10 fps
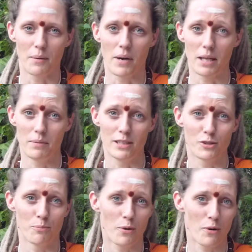might be
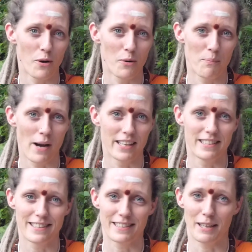tomorrow,
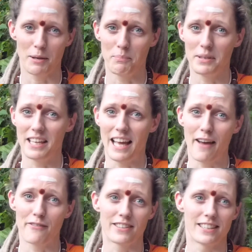might be
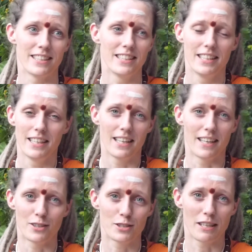after
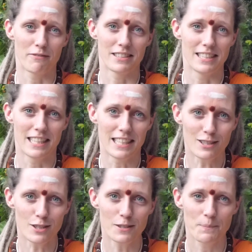70
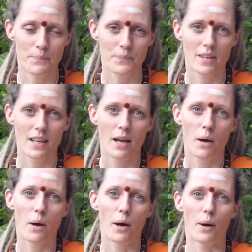years.
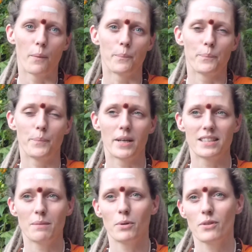But
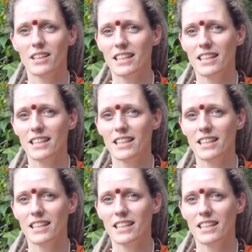in both